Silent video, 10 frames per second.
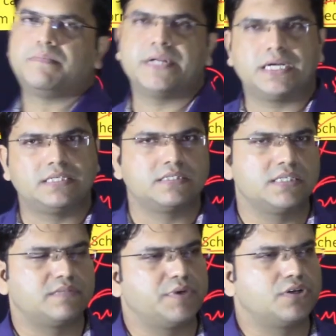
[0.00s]

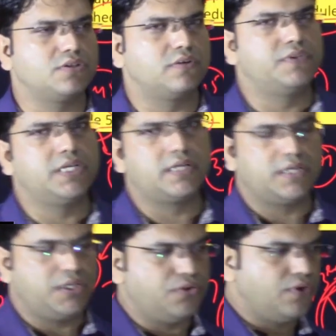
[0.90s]
practices, because of their
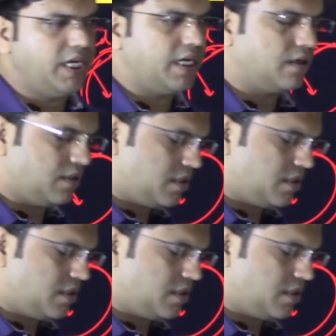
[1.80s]
unique